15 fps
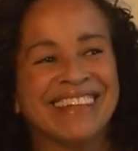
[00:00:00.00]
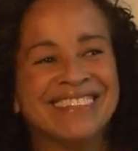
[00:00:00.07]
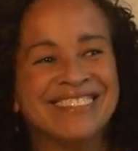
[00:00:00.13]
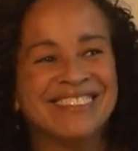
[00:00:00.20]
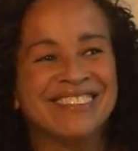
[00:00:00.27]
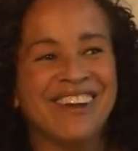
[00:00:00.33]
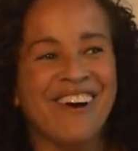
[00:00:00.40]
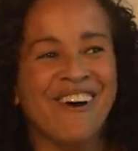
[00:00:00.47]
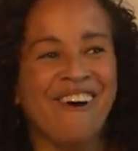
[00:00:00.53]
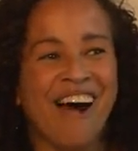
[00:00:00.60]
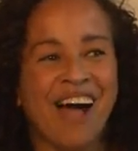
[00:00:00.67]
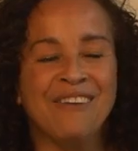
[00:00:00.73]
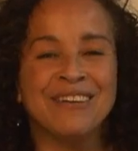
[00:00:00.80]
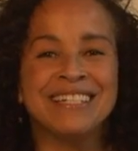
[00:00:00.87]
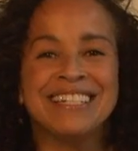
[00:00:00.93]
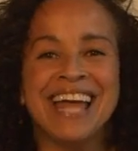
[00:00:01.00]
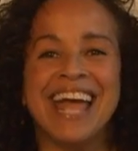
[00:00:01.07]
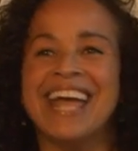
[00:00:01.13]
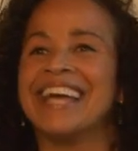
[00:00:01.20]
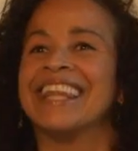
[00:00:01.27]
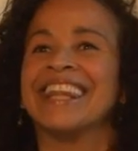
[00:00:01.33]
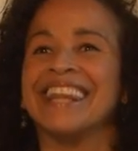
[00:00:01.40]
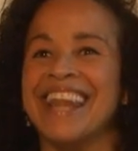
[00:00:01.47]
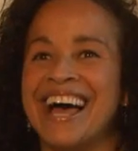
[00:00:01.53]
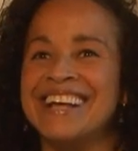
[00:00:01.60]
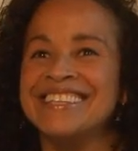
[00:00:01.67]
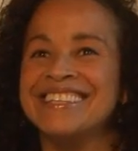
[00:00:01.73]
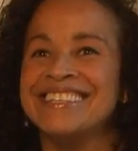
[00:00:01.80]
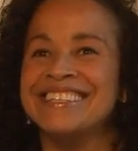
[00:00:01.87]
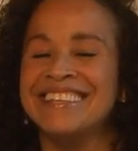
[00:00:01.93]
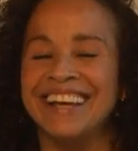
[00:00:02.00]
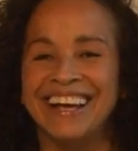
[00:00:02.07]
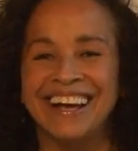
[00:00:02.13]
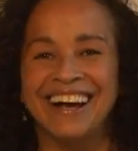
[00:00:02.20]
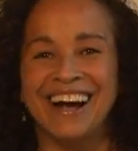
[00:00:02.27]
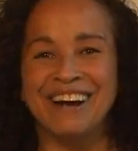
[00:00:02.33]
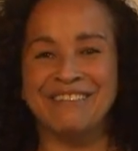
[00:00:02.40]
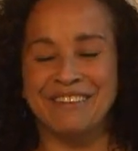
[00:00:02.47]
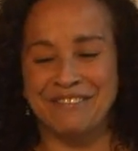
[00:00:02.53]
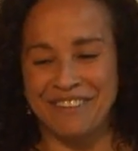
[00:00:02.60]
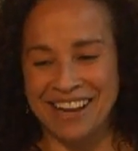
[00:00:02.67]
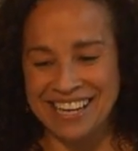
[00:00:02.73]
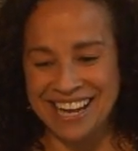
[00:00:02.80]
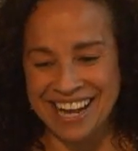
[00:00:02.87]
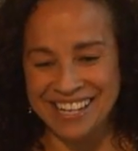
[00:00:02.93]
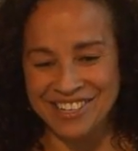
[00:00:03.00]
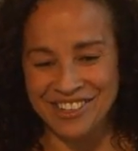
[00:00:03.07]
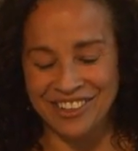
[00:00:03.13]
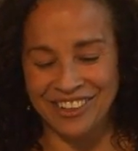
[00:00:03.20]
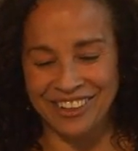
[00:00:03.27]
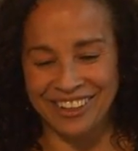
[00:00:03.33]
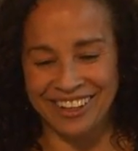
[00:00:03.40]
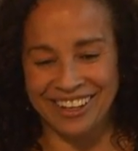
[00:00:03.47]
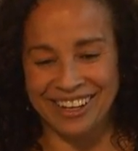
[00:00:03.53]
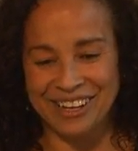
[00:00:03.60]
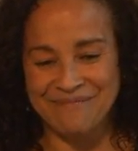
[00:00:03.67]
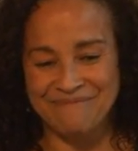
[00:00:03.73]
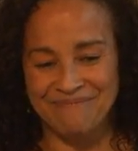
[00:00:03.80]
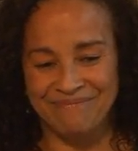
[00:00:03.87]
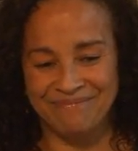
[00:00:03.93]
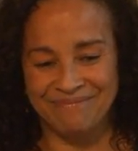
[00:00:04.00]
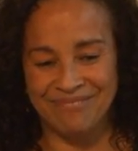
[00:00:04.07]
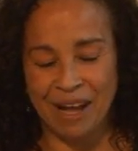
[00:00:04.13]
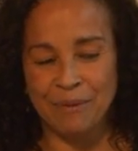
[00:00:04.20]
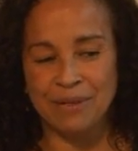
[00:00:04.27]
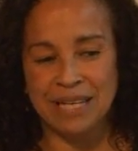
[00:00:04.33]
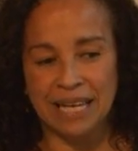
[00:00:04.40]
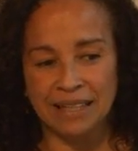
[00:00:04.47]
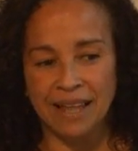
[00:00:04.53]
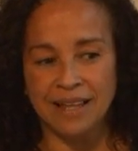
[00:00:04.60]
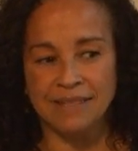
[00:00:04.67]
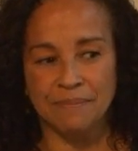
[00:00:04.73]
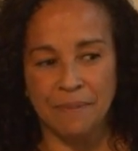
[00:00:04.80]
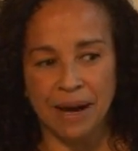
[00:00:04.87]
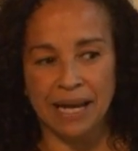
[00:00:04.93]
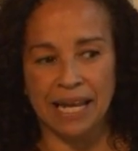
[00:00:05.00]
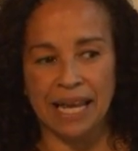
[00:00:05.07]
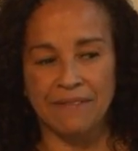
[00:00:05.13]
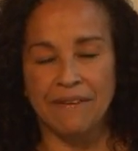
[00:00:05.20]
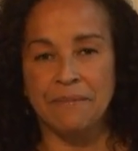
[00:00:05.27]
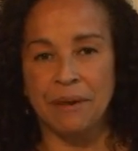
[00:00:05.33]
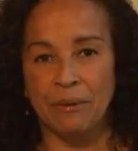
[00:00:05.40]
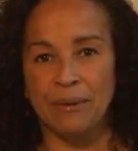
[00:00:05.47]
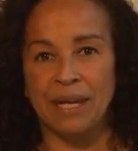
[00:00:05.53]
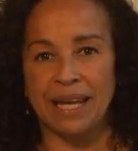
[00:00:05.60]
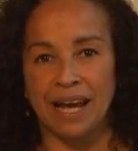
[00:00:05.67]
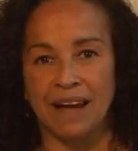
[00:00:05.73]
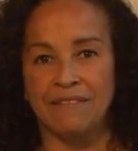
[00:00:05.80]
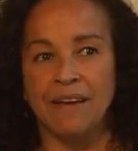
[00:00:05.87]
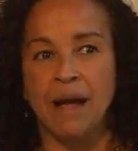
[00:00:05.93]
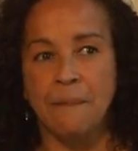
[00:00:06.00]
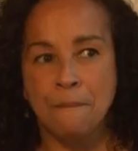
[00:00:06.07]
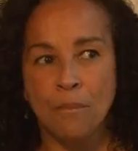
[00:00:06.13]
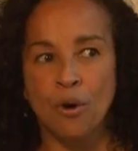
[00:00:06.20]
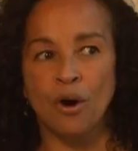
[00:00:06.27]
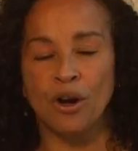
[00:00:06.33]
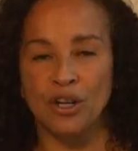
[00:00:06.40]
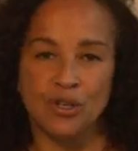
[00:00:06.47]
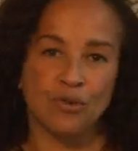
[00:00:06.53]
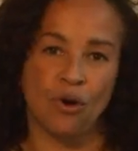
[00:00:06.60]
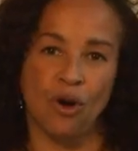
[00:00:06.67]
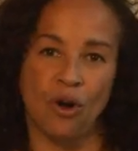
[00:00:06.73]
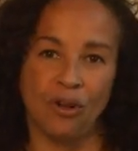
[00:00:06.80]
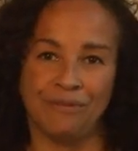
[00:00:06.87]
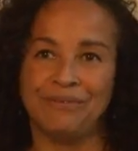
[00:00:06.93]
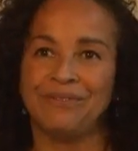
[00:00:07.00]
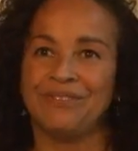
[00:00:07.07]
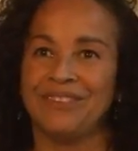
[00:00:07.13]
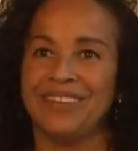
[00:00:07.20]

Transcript: So I would take less of a financial, I would take less money if it meant we could have more control.